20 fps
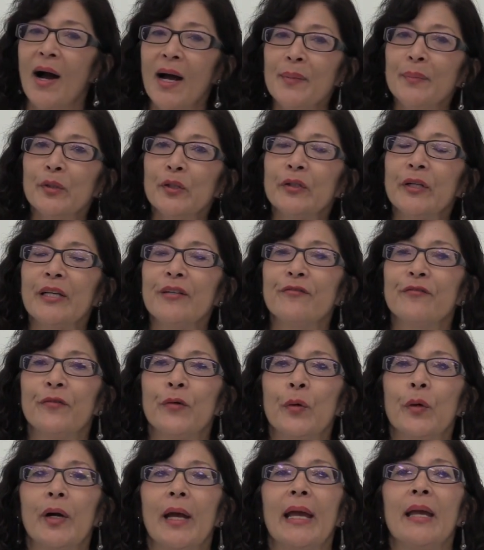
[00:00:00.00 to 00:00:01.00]
I'm looking
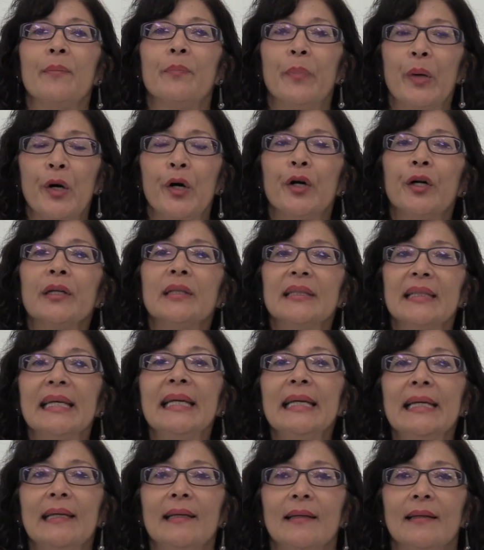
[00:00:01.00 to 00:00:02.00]
for a bar
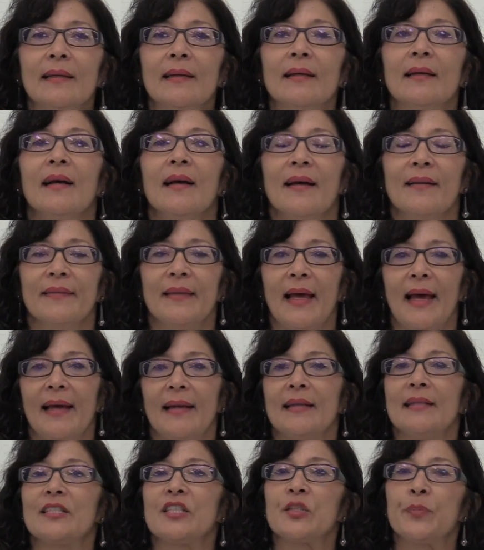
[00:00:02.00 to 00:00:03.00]
league
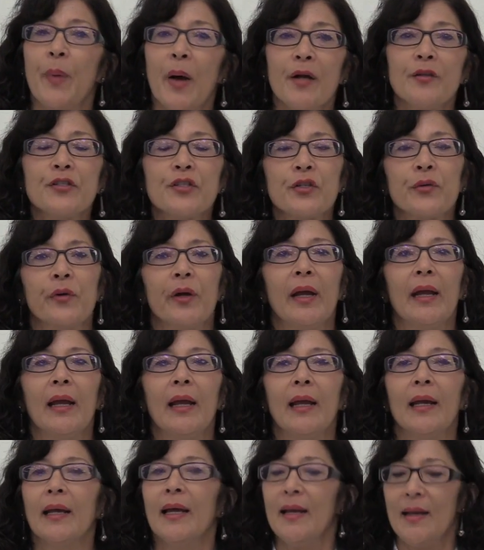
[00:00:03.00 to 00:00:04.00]
that is
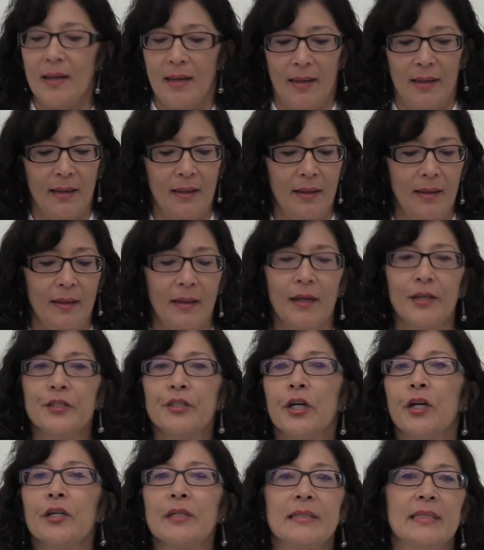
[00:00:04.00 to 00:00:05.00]
sponsoring a
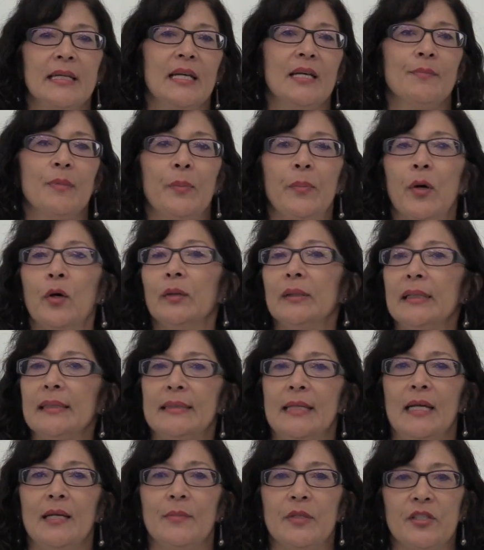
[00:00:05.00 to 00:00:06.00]
dart team, a bowling
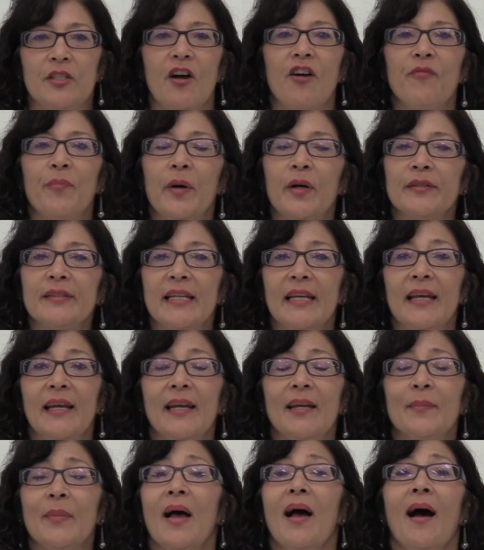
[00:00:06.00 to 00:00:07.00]
team, a softball
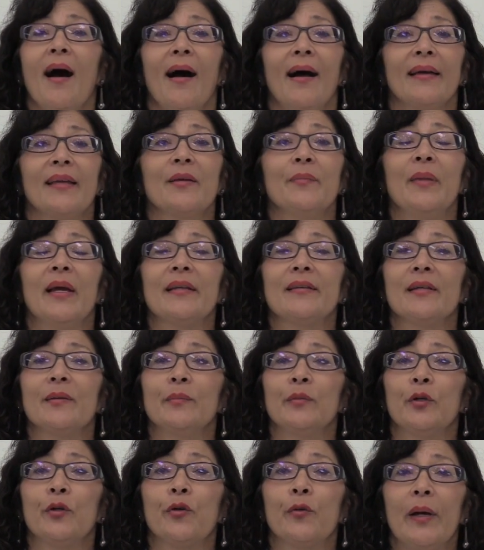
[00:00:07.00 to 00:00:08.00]
team. I can make
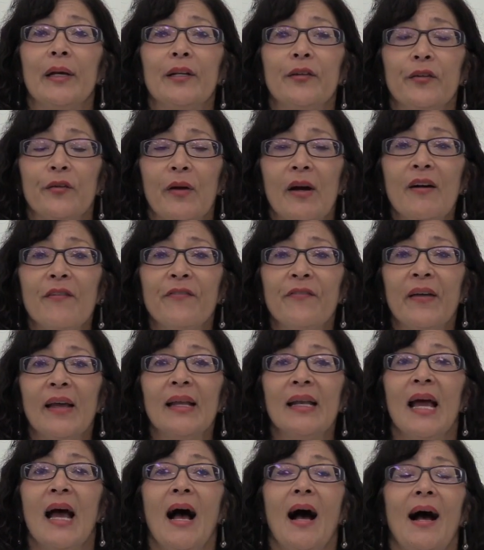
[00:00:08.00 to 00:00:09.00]
them look great in their
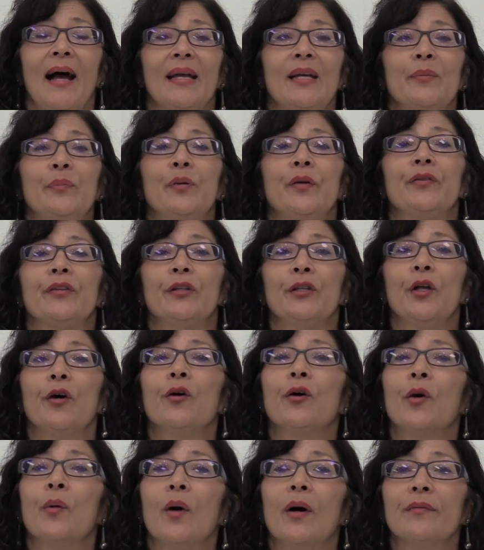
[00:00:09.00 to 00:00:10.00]
outfit. I can put the
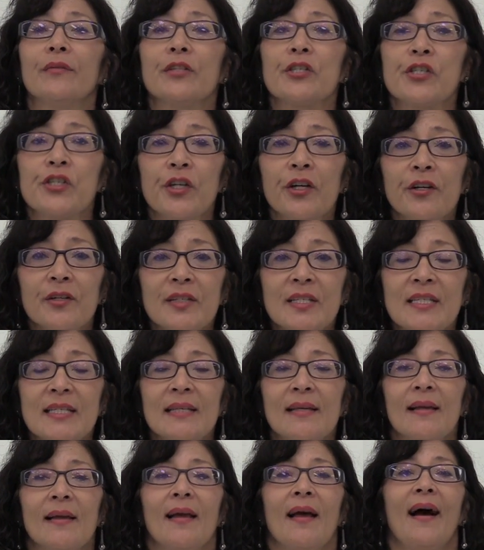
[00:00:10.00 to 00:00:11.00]
logo on the
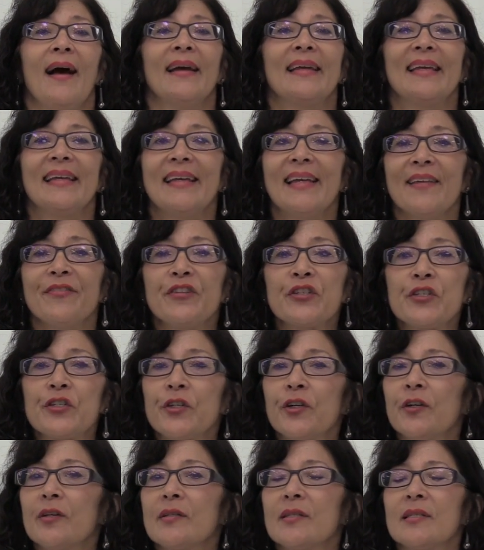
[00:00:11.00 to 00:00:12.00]
shirts. I can get the
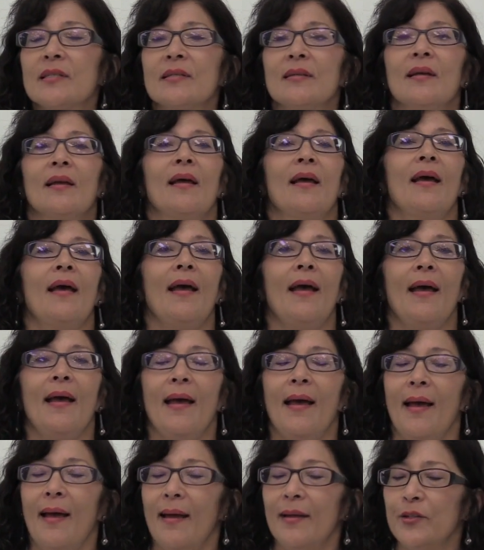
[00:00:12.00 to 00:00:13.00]
shirts,
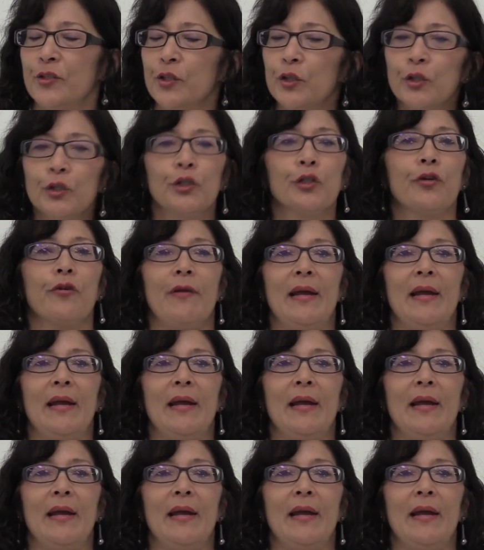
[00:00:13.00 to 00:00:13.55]
and you'll look